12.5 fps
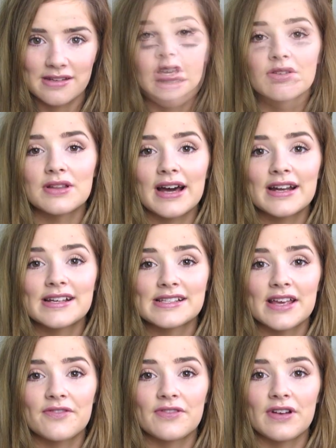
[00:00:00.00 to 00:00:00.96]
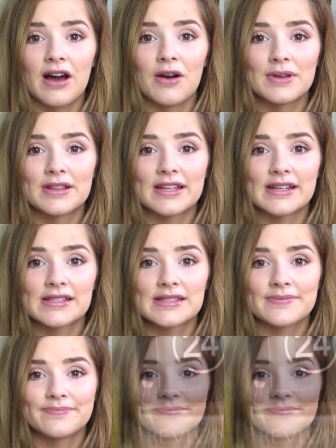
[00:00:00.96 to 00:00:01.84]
So that is a flaw with this.